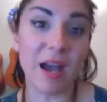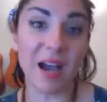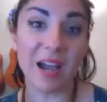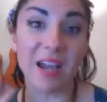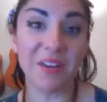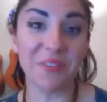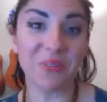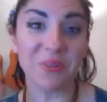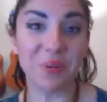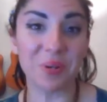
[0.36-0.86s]

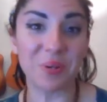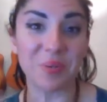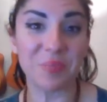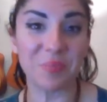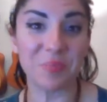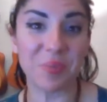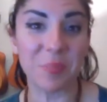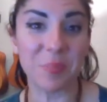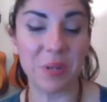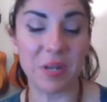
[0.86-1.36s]
Hi everyone,
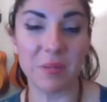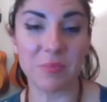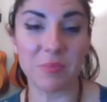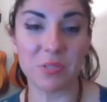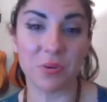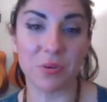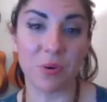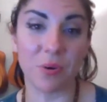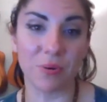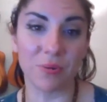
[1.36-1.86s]
my name
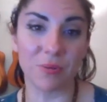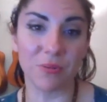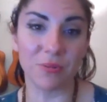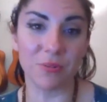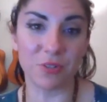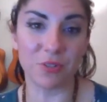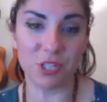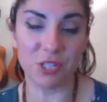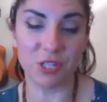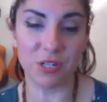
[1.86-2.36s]
is Nicole
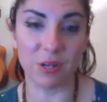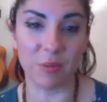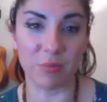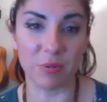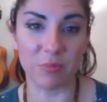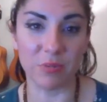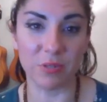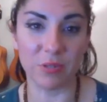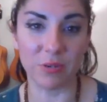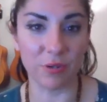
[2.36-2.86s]
Granucci and I'm
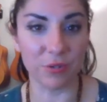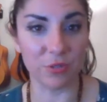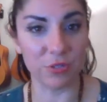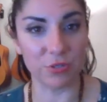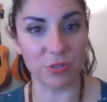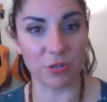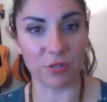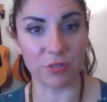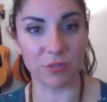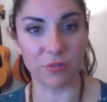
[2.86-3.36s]
going to be your
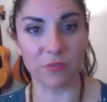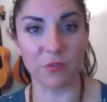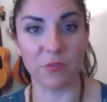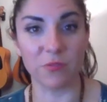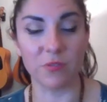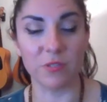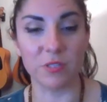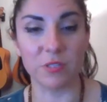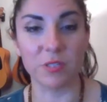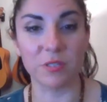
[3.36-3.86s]
instructor for
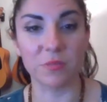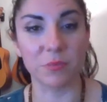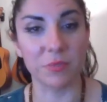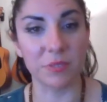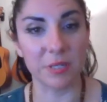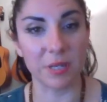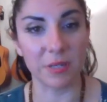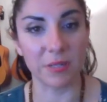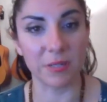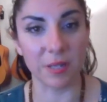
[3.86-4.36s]
Physics
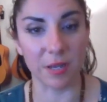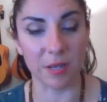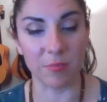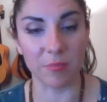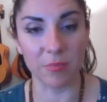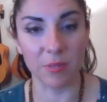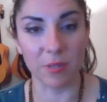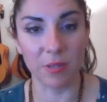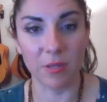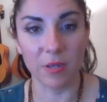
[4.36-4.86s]
110
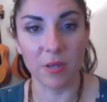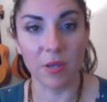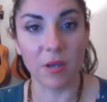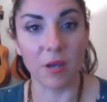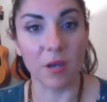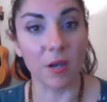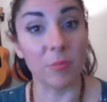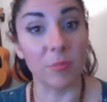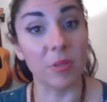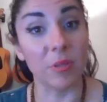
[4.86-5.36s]
Lab.
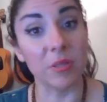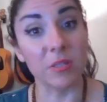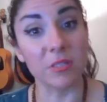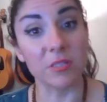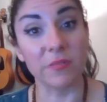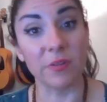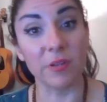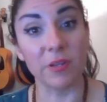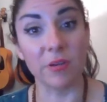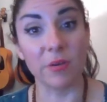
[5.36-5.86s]
In
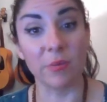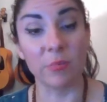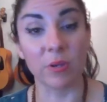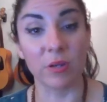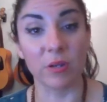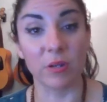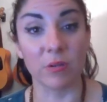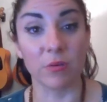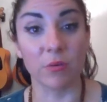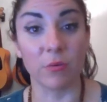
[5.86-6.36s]
this video I'm
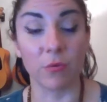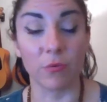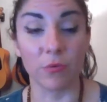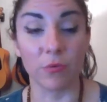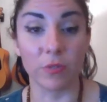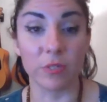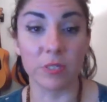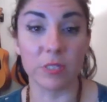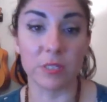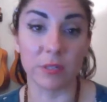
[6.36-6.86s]
going to go
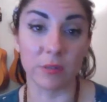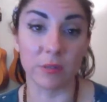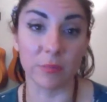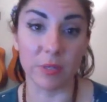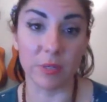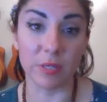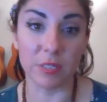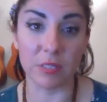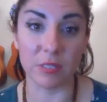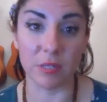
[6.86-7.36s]
over the
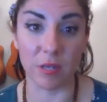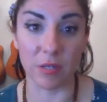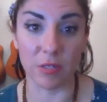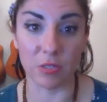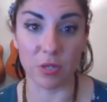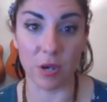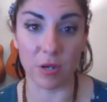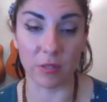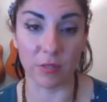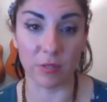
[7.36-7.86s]
syllabus and
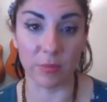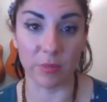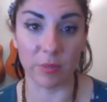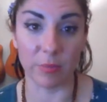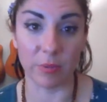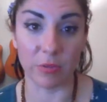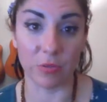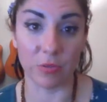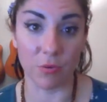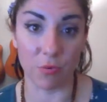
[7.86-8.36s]
talk a little bit
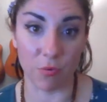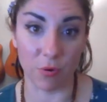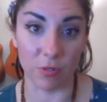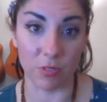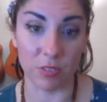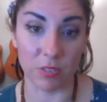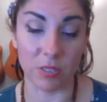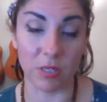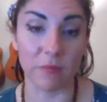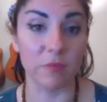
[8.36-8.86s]
about the
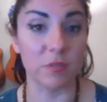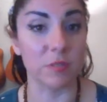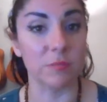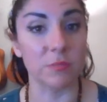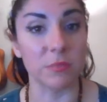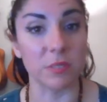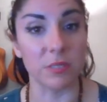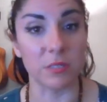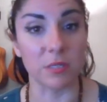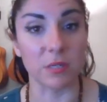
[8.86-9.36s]
course and give you
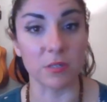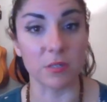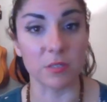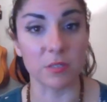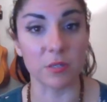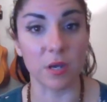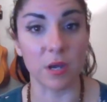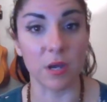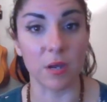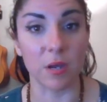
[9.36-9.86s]
some
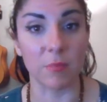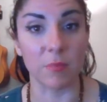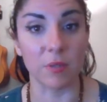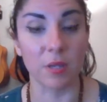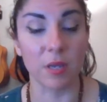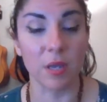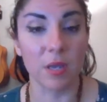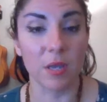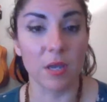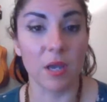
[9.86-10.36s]
details. And
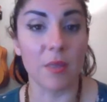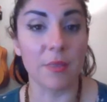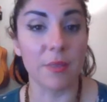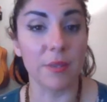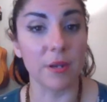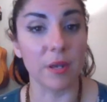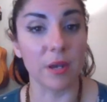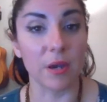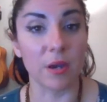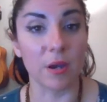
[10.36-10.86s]

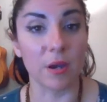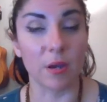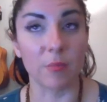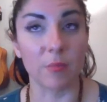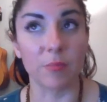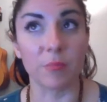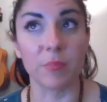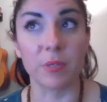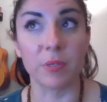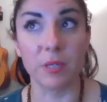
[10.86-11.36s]

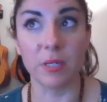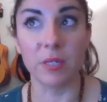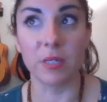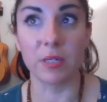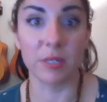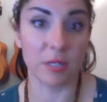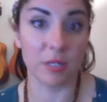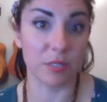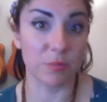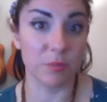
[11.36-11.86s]
then
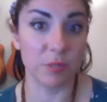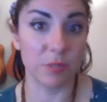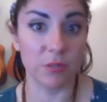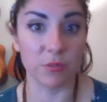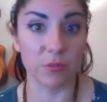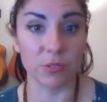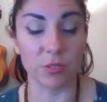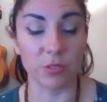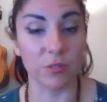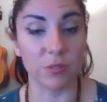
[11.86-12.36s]
beginning next week
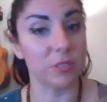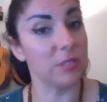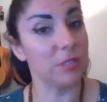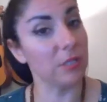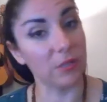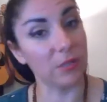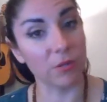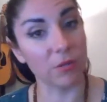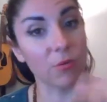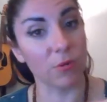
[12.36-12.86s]
you'll start
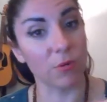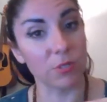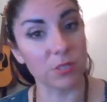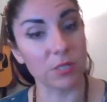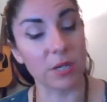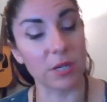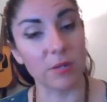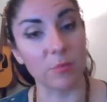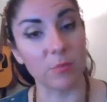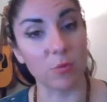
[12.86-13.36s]
seeing the course
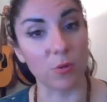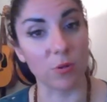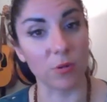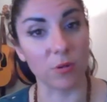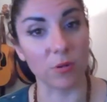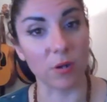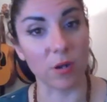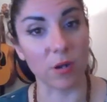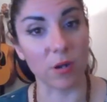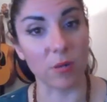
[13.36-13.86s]
kind of
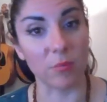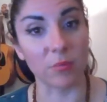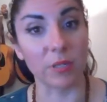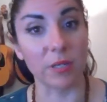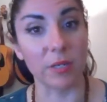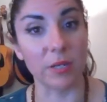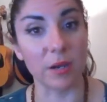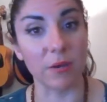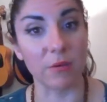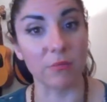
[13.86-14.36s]
more
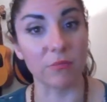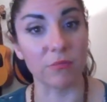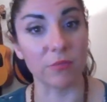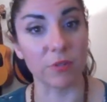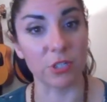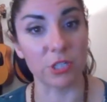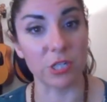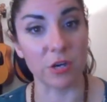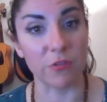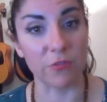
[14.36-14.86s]
laid out and
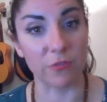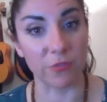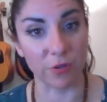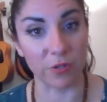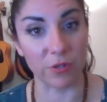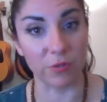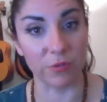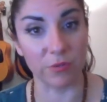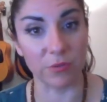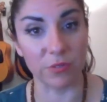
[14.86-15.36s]
fleshed out for
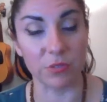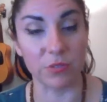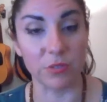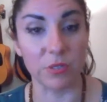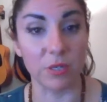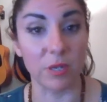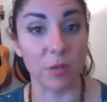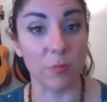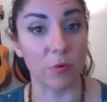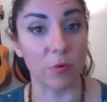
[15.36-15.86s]
you so you
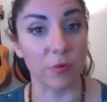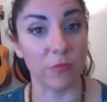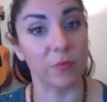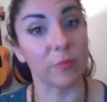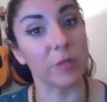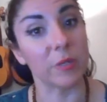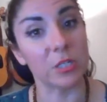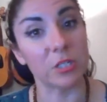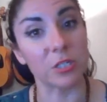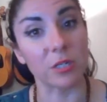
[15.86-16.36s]
can get more
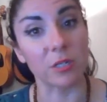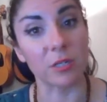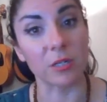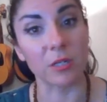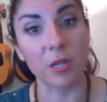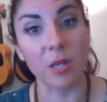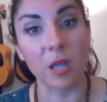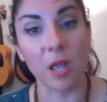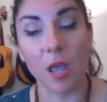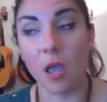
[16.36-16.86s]

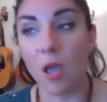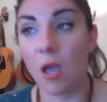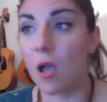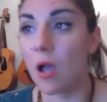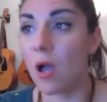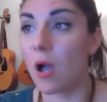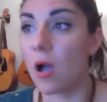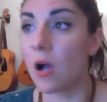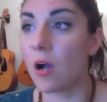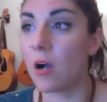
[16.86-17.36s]
information.
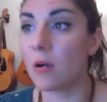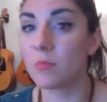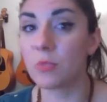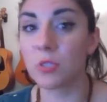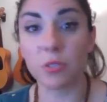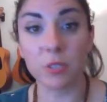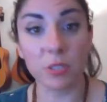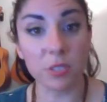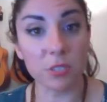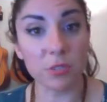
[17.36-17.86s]

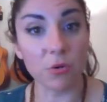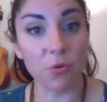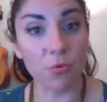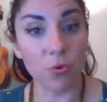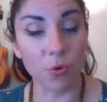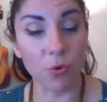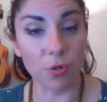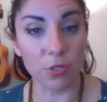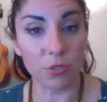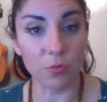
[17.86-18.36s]
So this whole
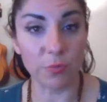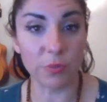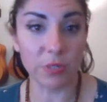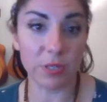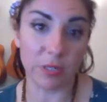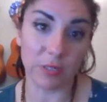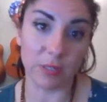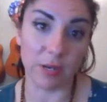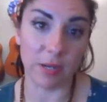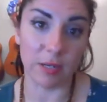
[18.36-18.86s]
course will
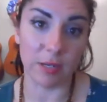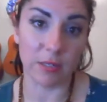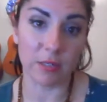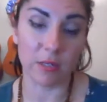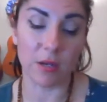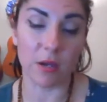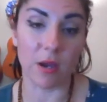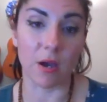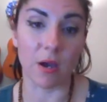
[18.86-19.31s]
be online.